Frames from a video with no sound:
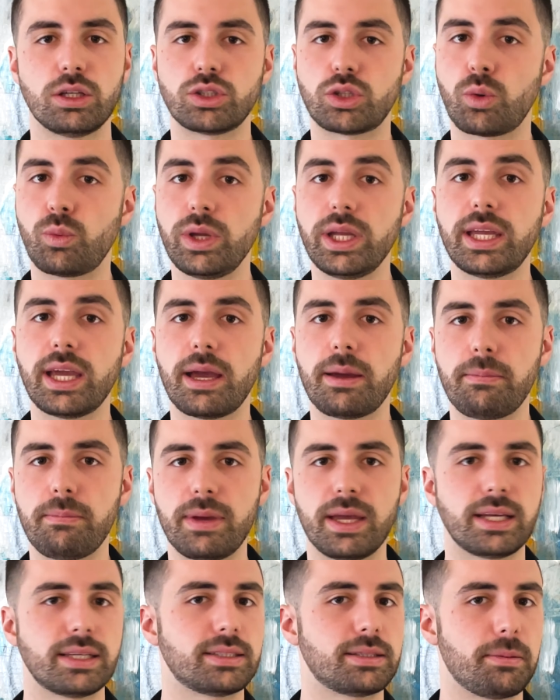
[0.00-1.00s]
So we can't
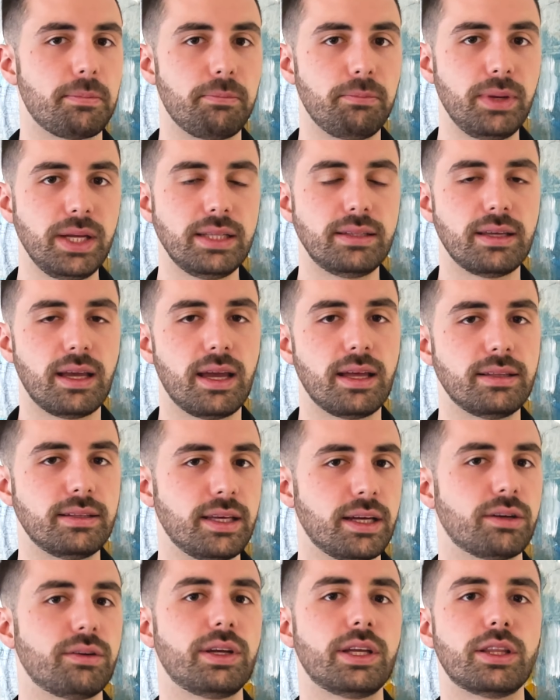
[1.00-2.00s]
mix meat and
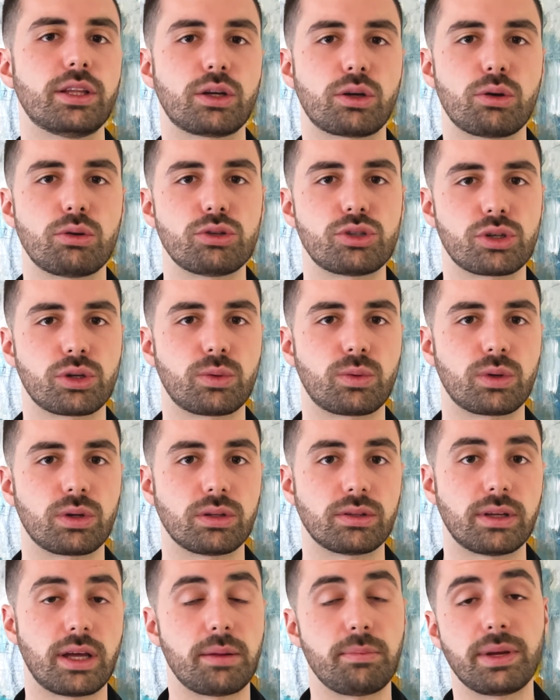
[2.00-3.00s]
dairy in the kosher world,
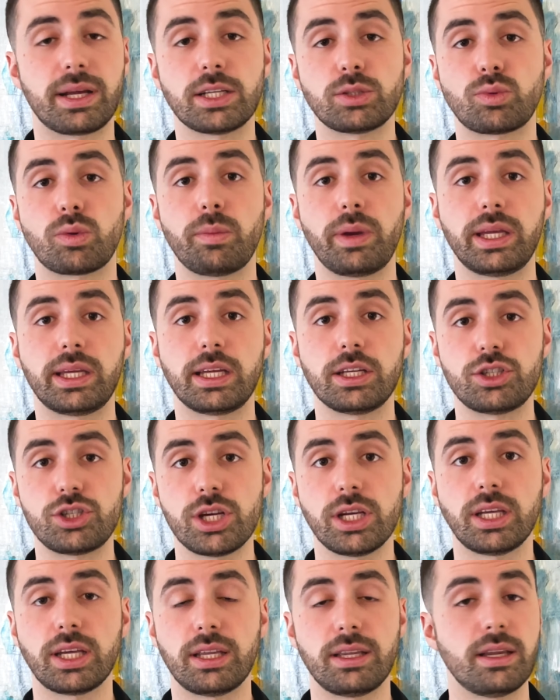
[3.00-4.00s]
and because we're making
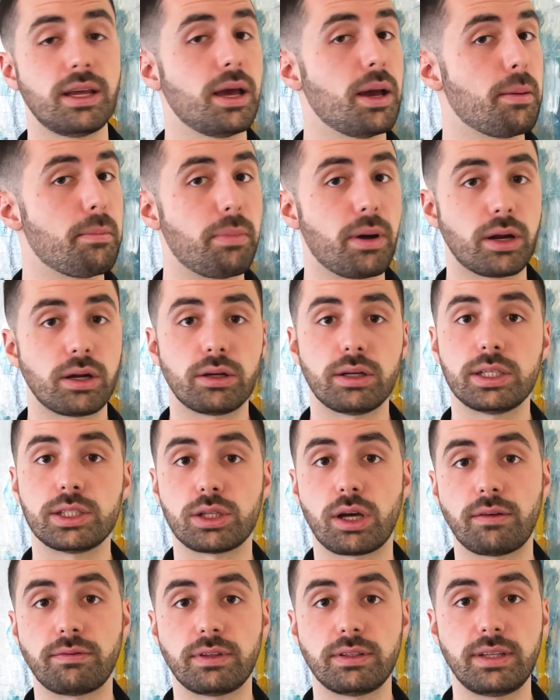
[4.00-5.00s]
chicken, butter is
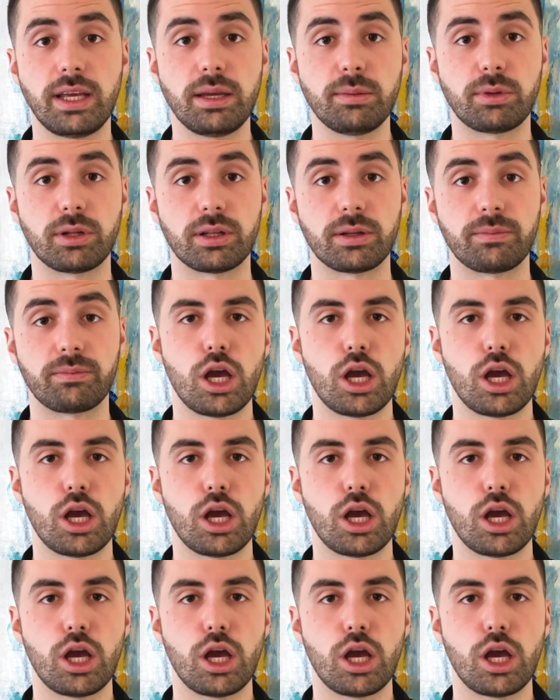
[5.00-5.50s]
off the table.